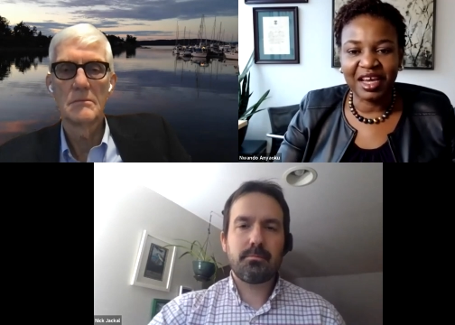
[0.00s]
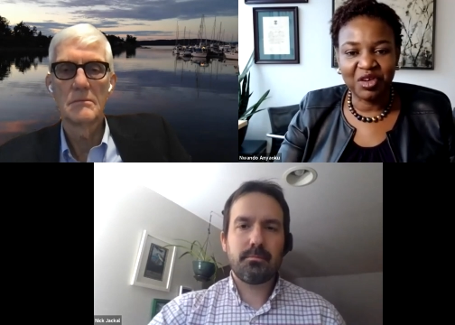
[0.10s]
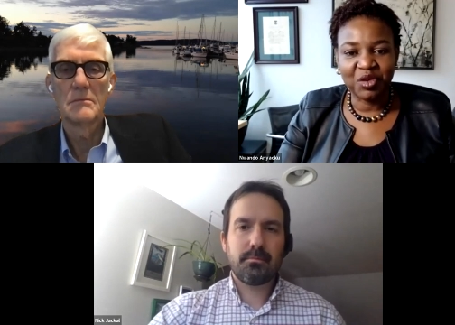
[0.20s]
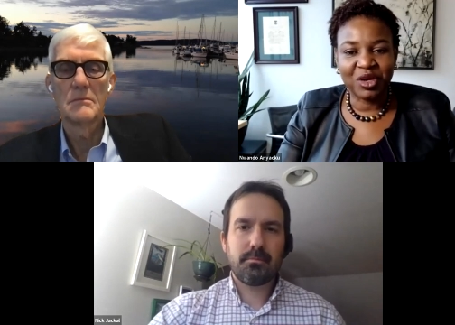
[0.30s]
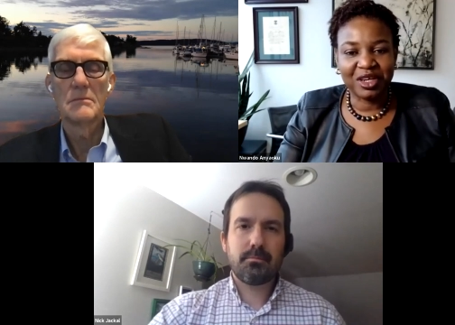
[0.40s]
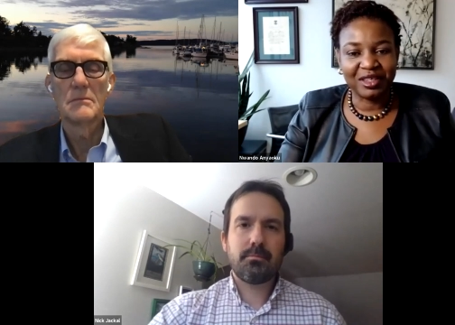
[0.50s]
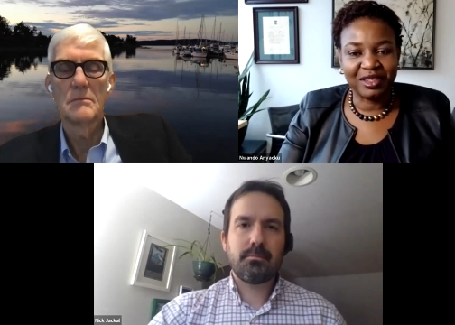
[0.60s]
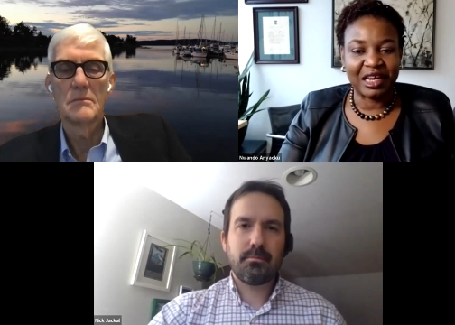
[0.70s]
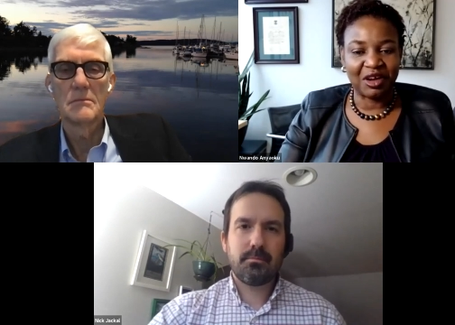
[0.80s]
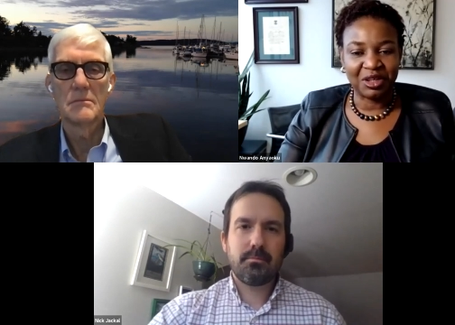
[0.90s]

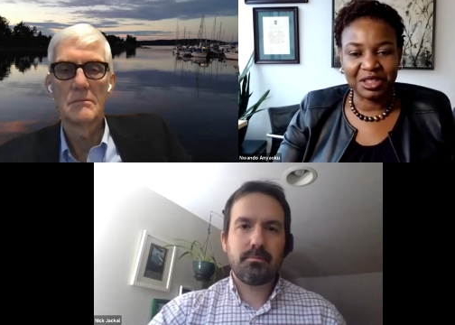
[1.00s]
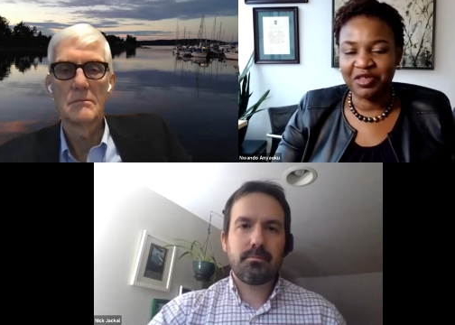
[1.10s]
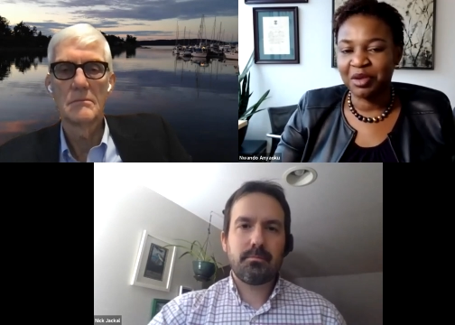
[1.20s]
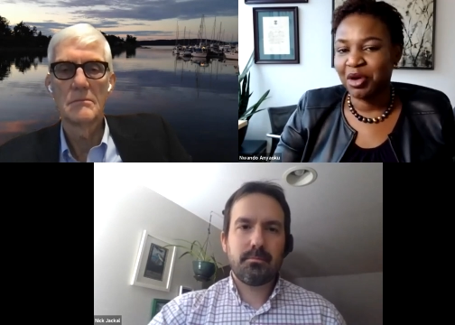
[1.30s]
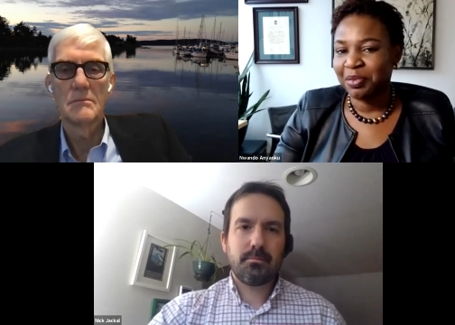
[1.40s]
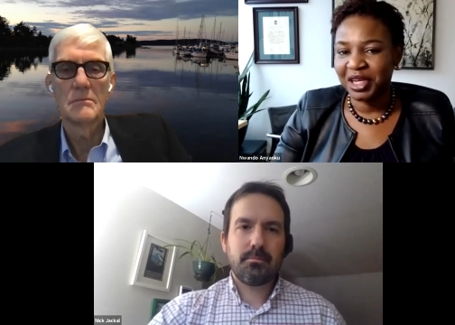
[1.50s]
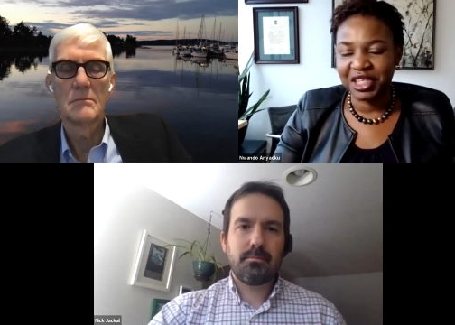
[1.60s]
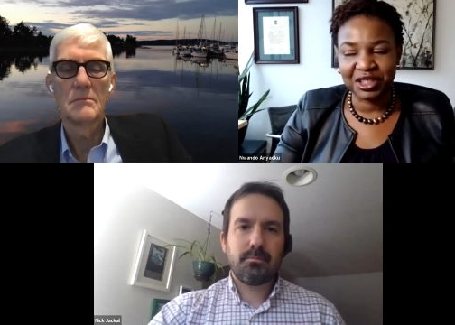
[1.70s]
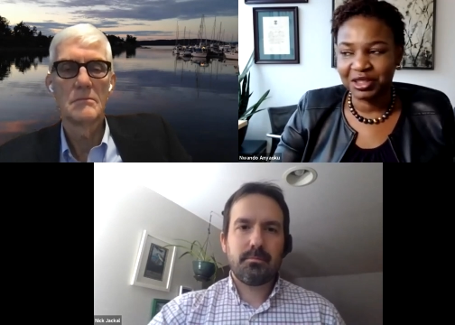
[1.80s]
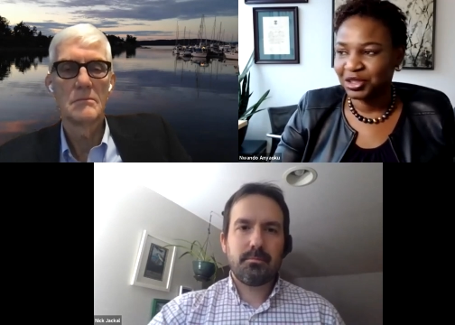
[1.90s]
Speaker 1: Everyone, all different
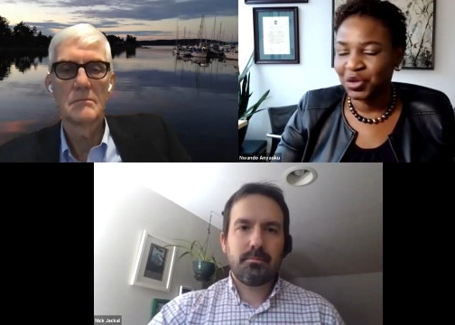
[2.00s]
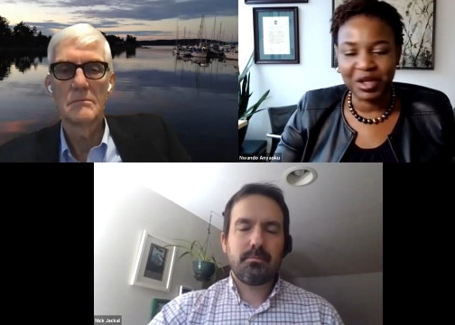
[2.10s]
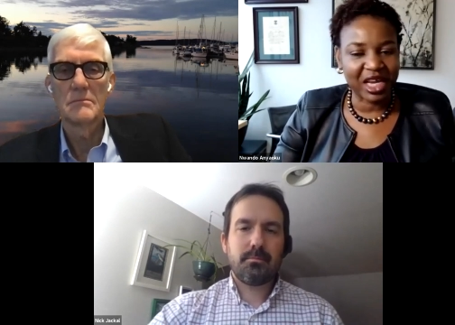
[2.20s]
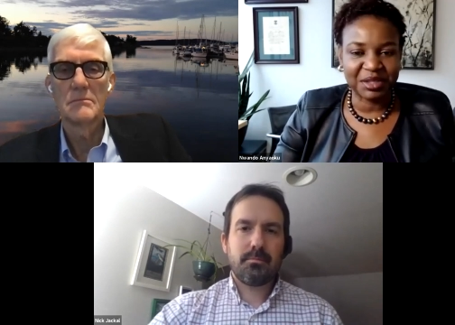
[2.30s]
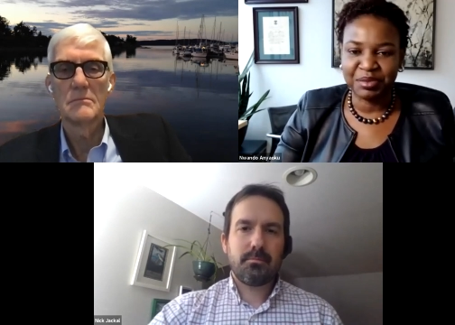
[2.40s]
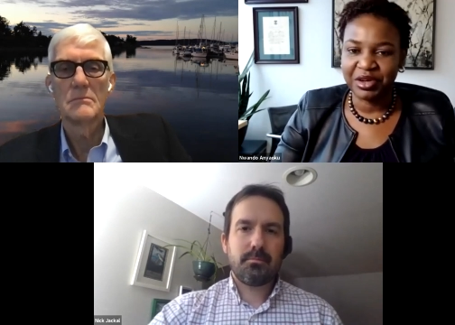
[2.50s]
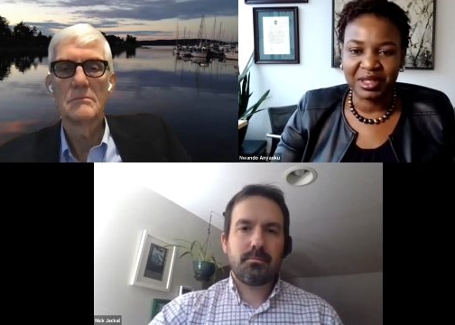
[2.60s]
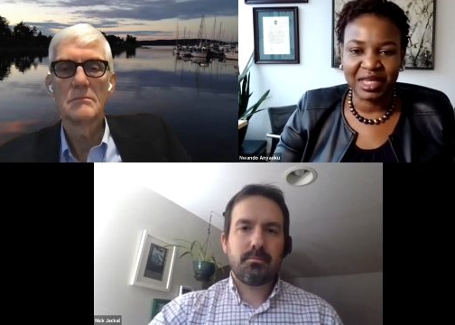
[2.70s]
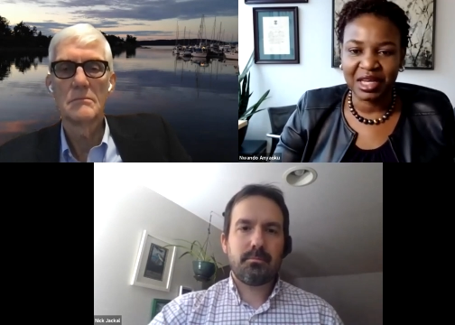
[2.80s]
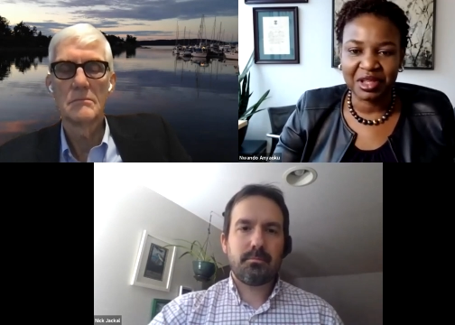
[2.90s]
populations don't
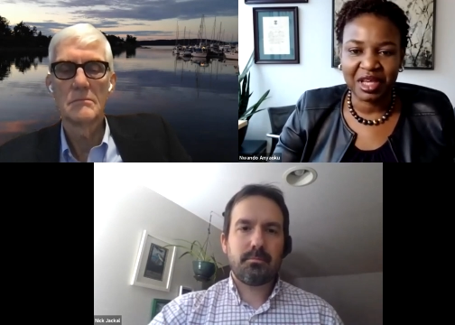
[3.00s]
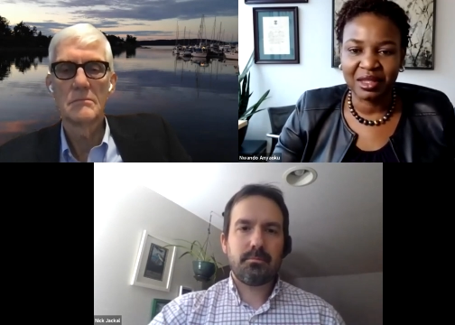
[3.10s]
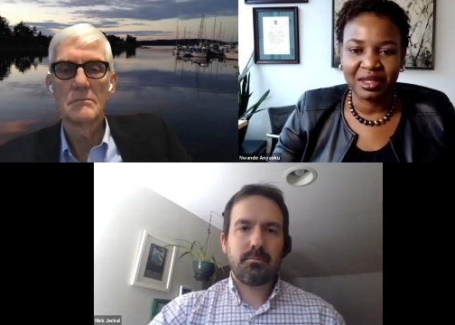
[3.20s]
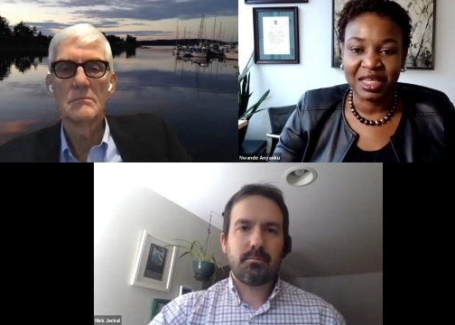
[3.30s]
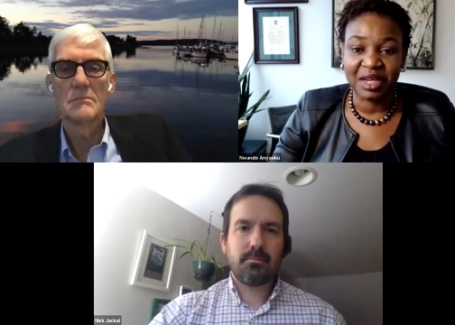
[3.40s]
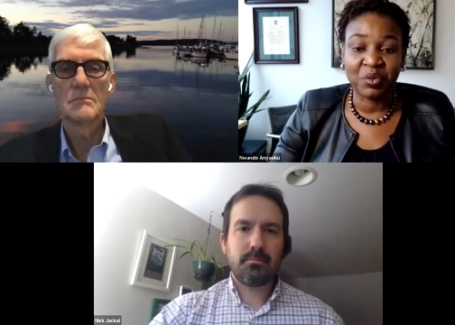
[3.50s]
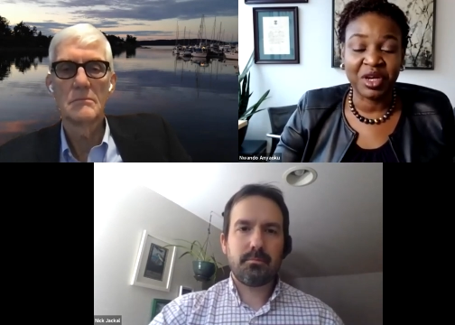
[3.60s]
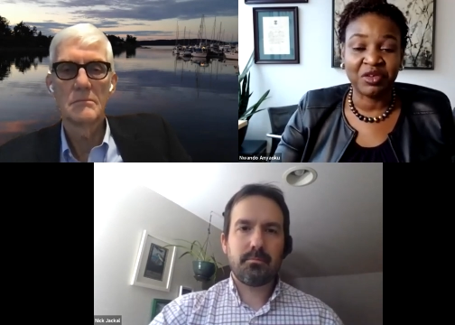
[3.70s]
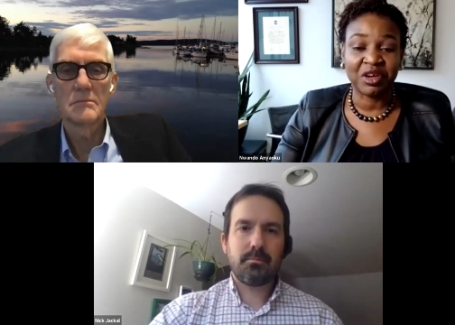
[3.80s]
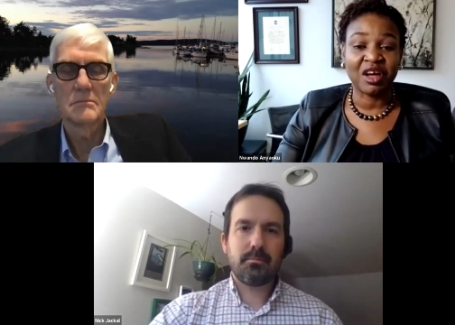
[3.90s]
experience healthcare the
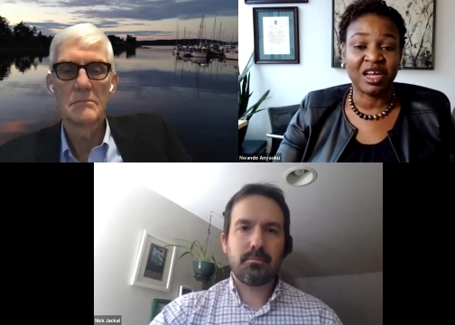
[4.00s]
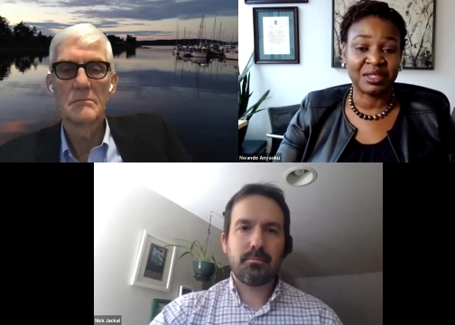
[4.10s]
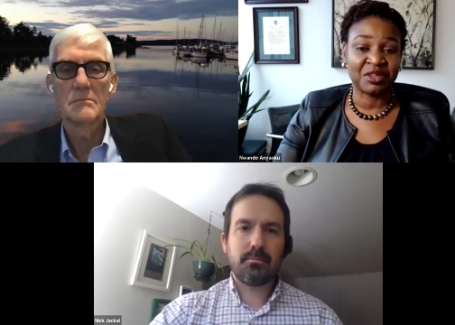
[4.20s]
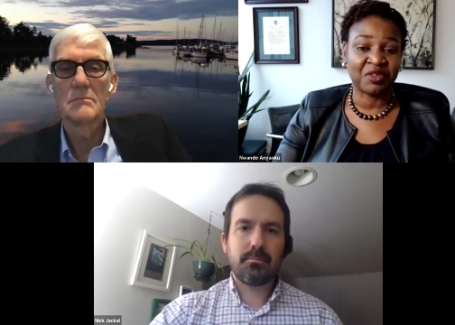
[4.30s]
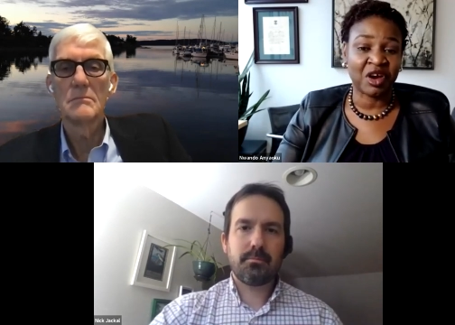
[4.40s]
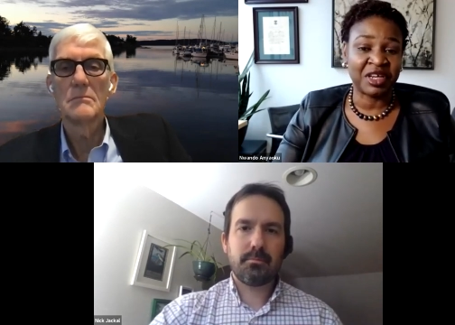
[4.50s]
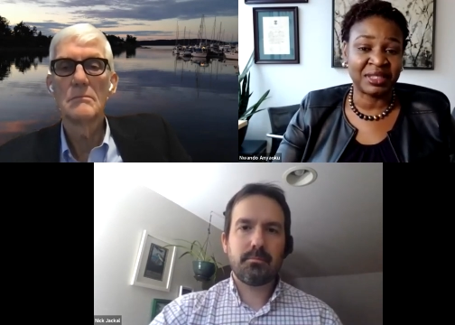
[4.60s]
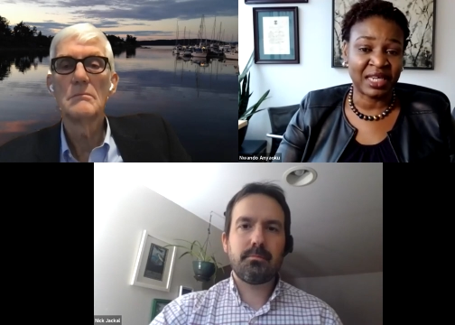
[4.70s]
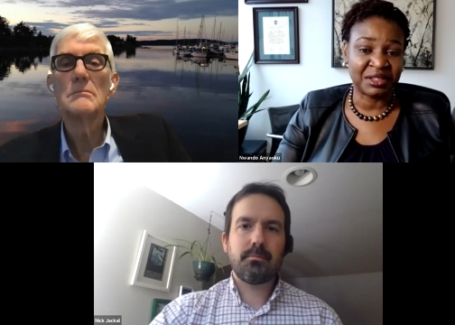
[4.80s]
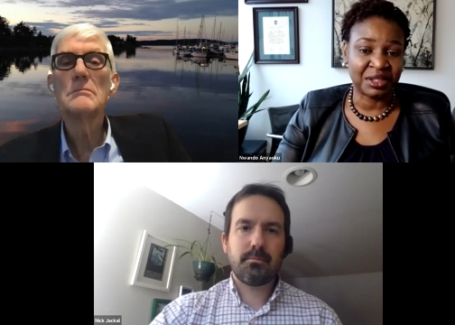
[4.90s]
same way, regardless of
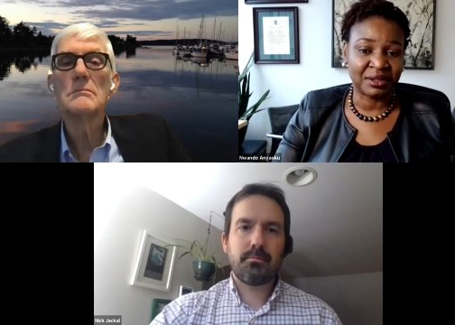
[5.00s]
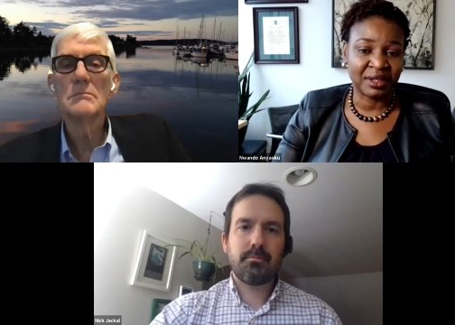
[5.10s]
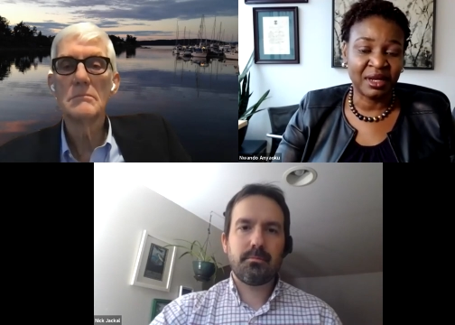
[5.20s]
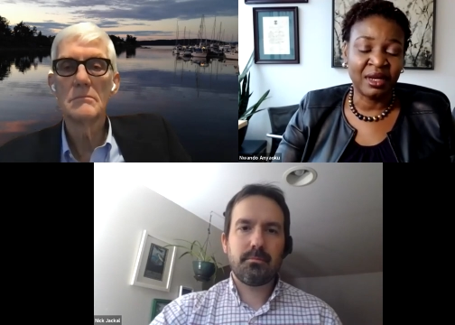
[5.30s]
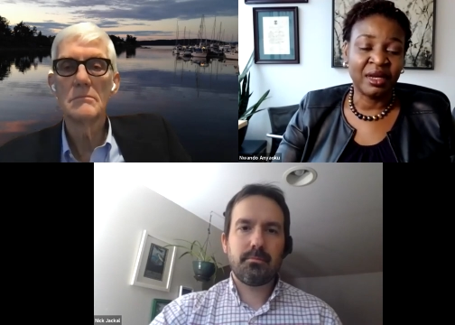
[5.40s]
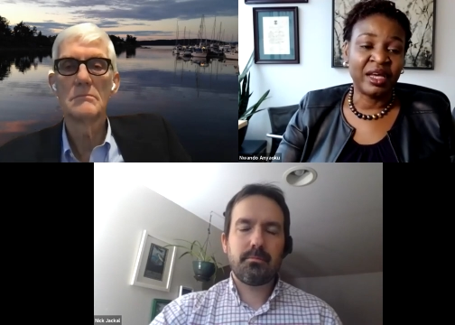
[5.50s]
our intentions.